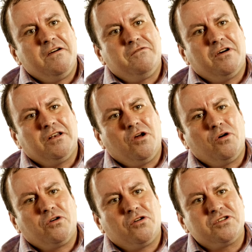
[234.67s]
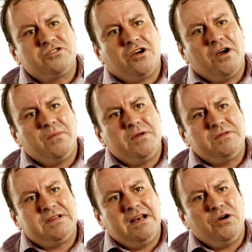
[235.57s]
For a long, long time, there
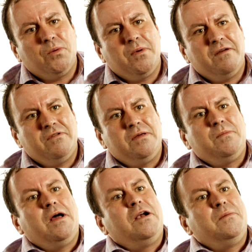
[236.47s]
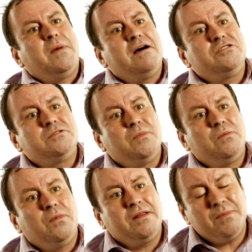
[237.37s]
was a little bit of an
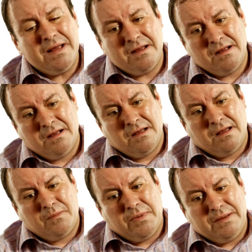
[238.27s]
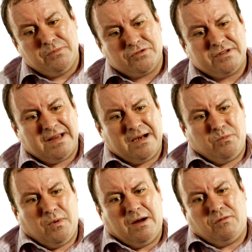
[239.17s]
embarrassment with me. People
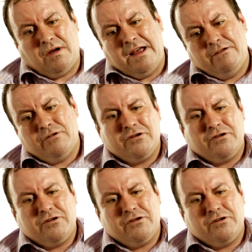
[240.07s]
said, well, are you a